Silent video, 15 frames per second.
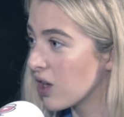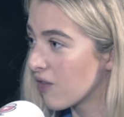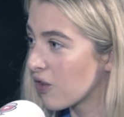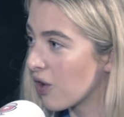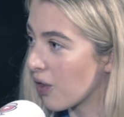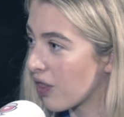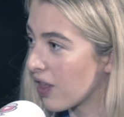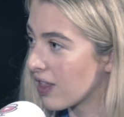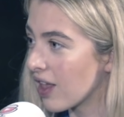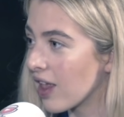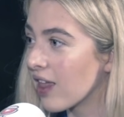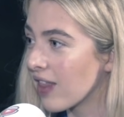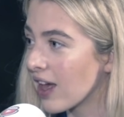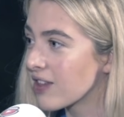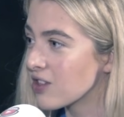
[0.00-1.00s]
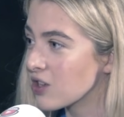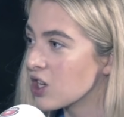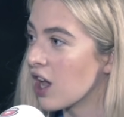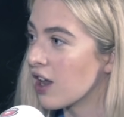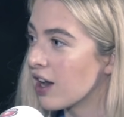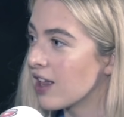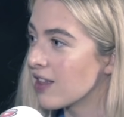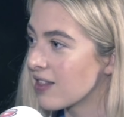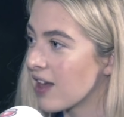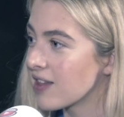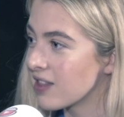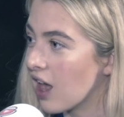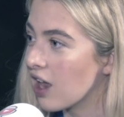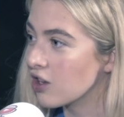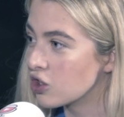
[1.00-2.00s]
You've got to think that like, that's a journalist, that's
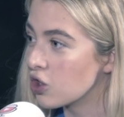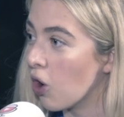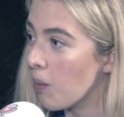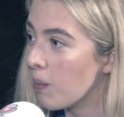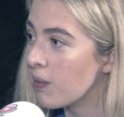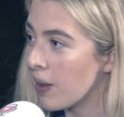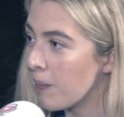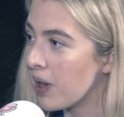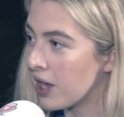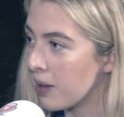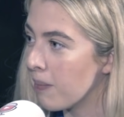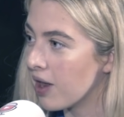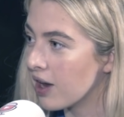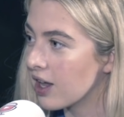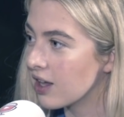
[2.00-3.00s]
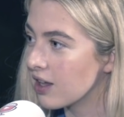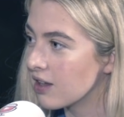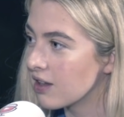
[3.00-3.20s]
their job, they're making money,